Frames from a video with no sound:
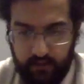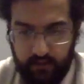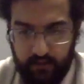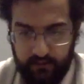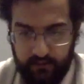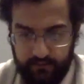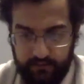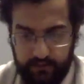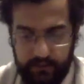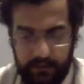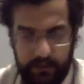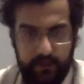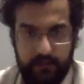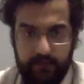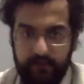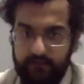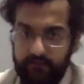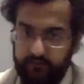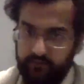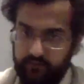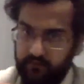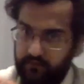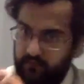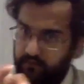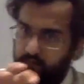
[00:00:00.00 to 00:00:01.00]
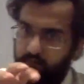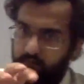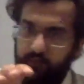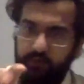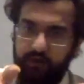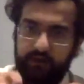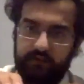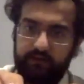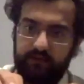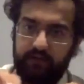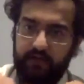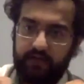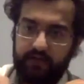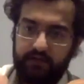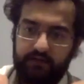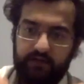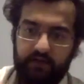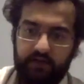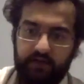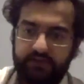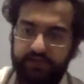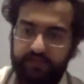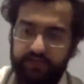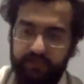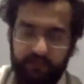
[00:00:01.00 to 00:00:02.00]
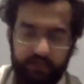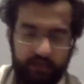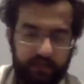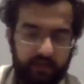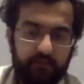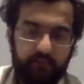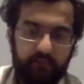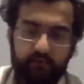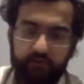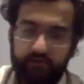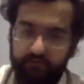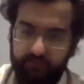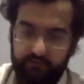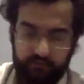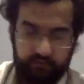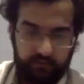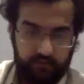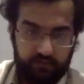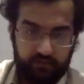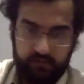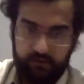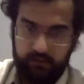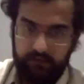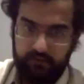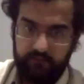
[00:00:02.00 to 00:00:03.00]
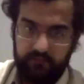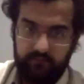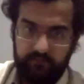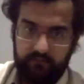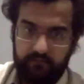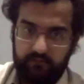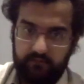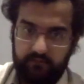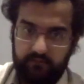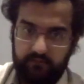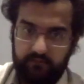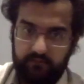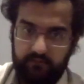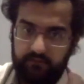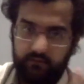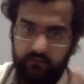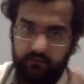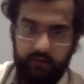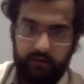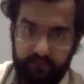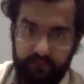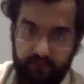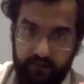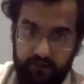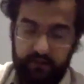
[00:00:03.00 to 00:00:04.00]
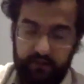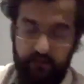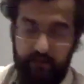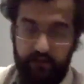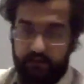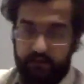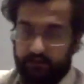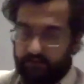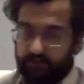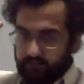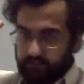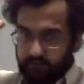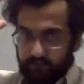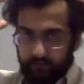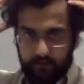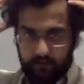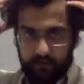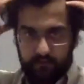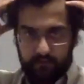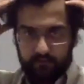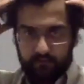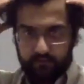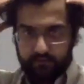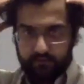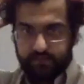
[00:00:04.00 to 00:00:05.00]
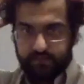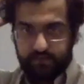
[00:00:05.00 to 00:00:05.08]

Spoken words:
the kid wouldn't like touch any keyboard or do anything. It was